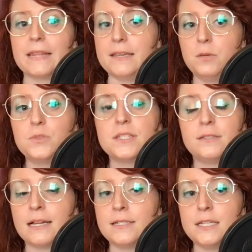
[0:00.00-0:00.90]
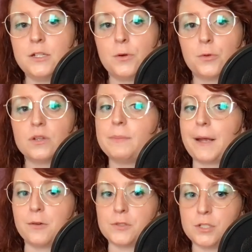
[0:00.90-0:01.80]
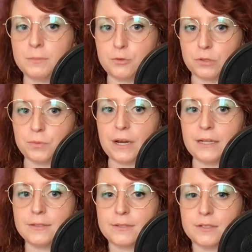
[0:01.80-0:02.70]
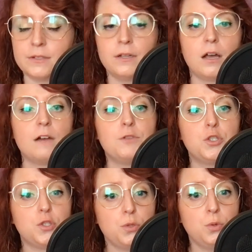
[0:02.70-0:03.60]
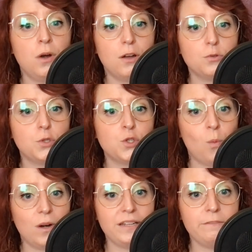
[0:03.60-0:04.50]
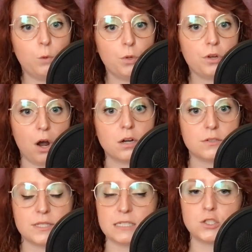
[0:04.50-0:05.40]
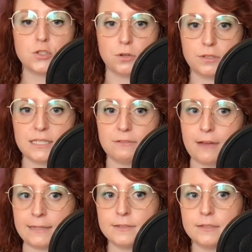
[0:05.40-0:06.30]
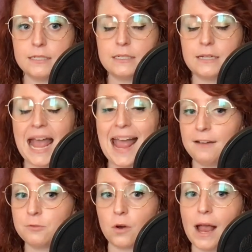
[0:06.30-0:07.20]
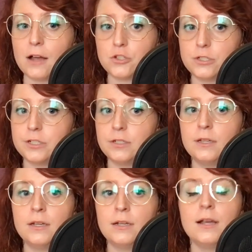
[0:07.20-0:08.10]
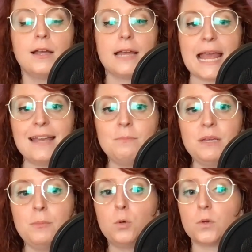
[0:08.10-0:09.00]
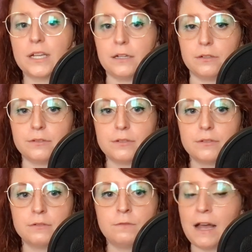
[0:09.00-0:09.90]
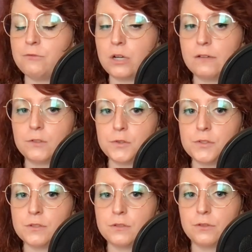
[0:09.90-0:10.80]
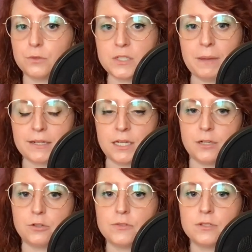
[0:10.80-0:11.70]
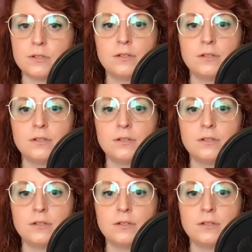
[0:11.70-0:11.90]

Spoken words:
It was the 1903 Paris to Madrid race. Of the 224 cars that started the event, half crashed. 8 people were killed, 5 drivers, 3 spectators.